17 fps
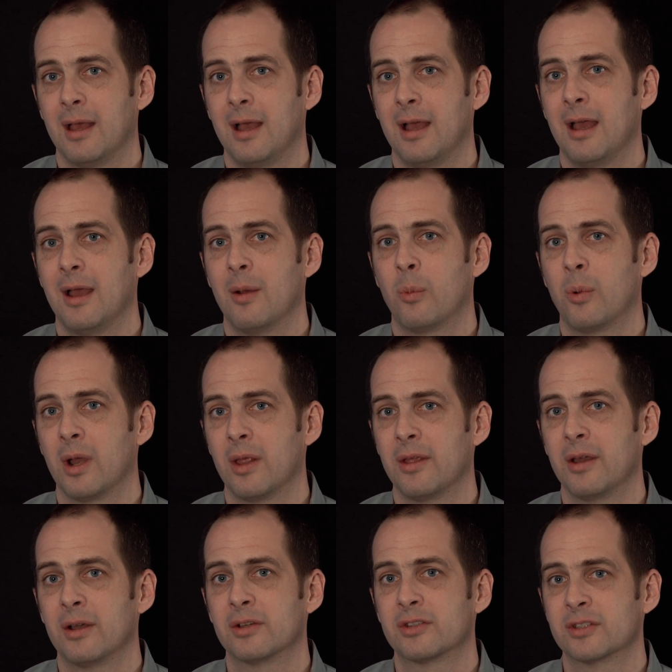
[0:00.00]
uh, where
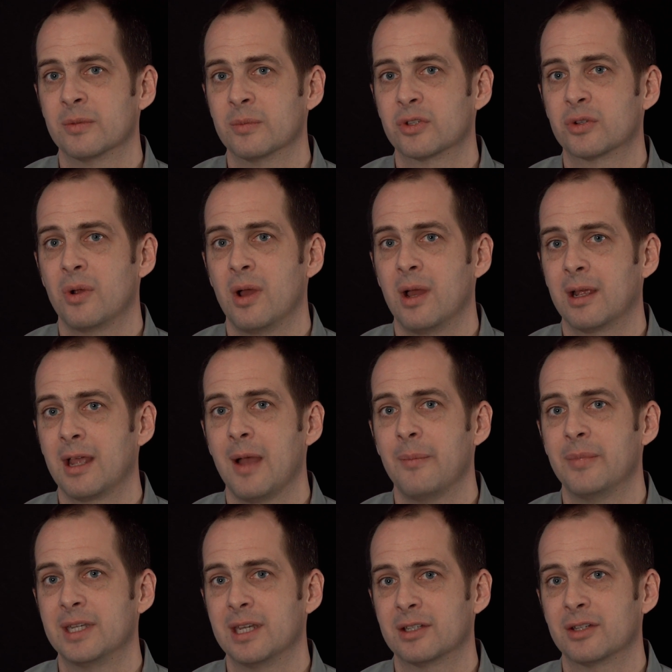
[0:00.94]
there's some strong
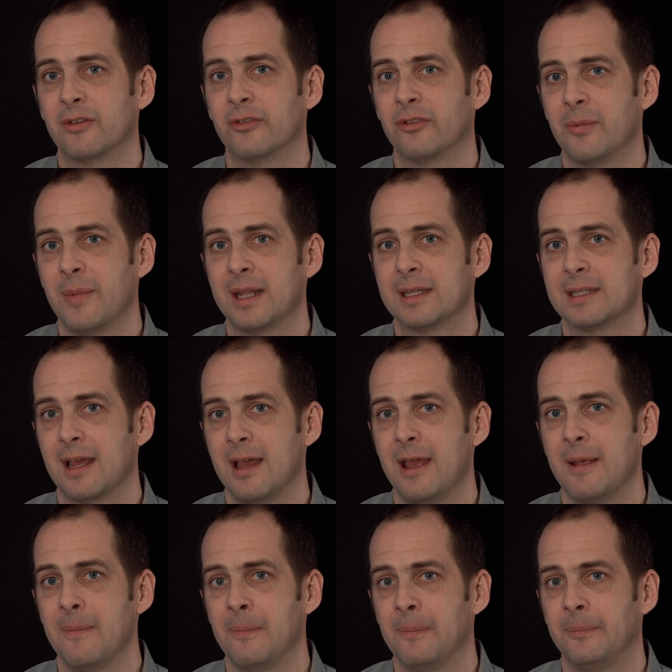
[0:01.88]
competition for my
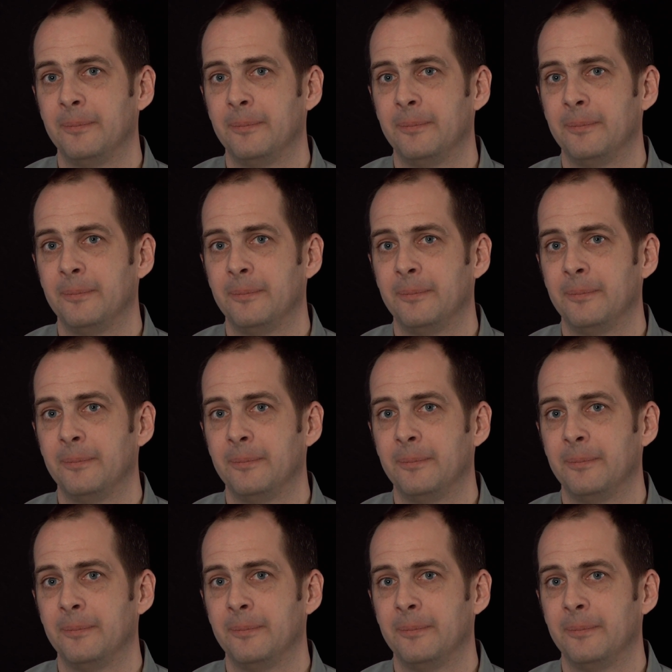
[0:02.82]
time.